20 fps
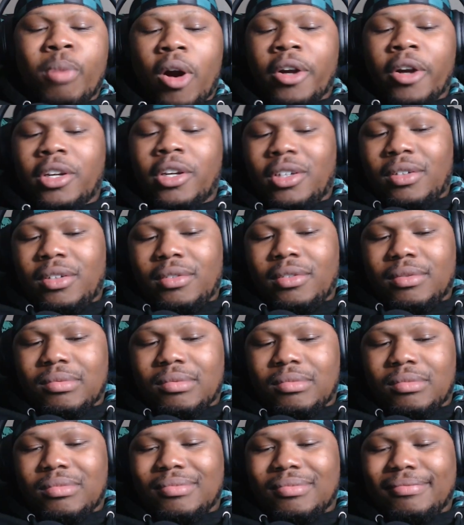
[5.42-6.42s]
Party.
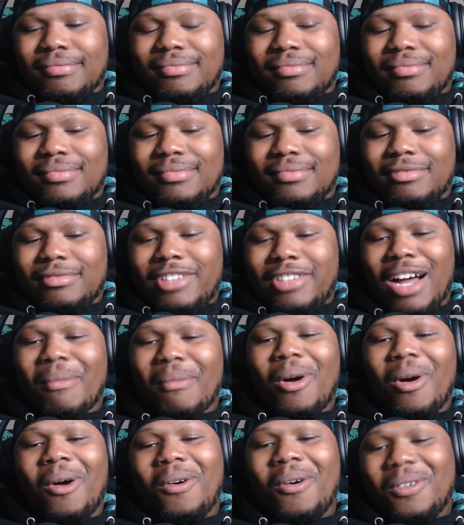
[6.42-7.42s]

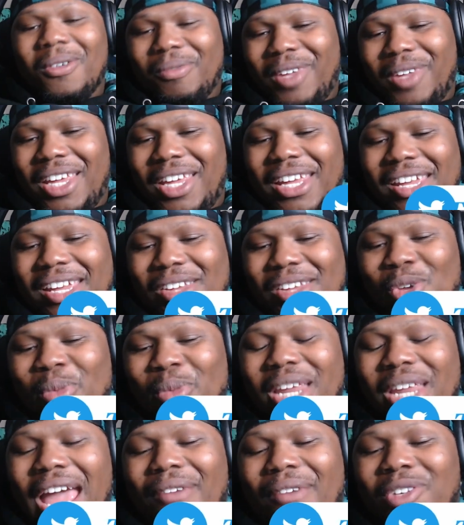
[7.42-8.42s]
Come on, man! You've
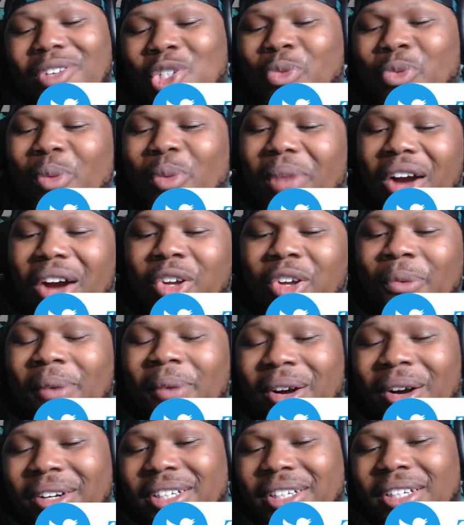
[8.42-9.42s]
been having Super Mario
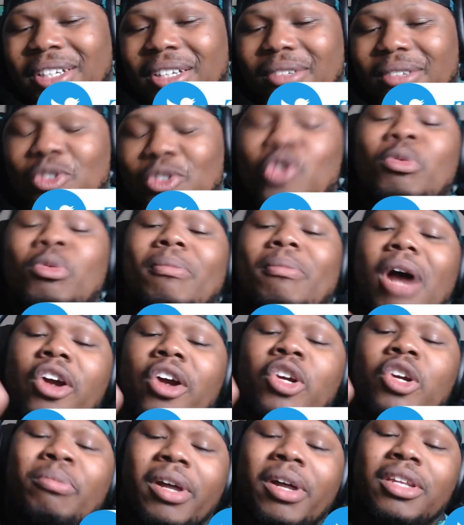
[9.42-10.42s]
Party, Super
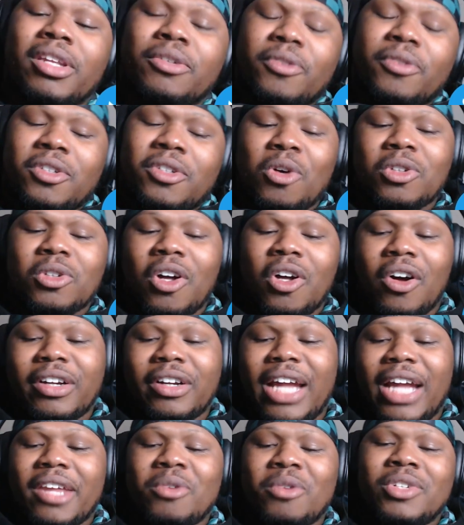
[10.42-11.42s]
Mario Brothers for so
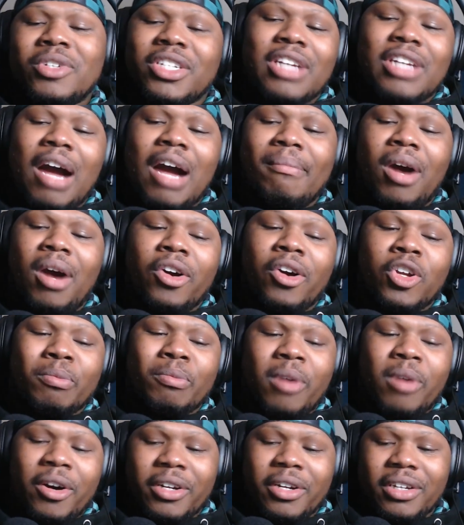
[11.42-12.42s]
long. Now you just got Mario
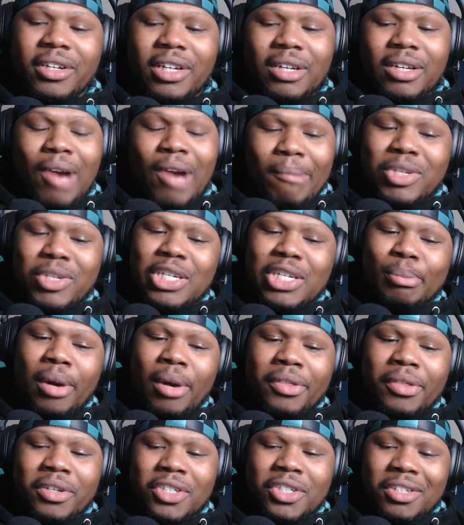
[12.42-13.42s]
Party. Welcome to your
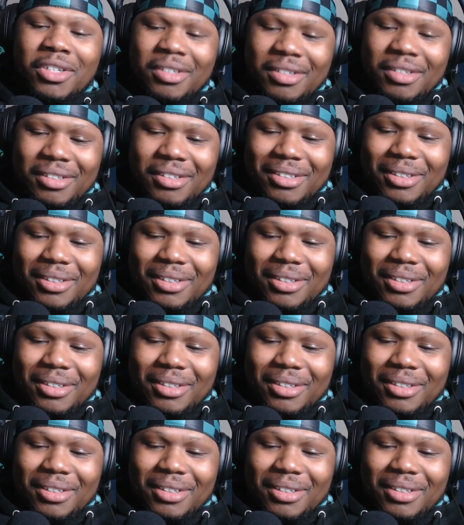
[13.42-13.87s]
brother, G.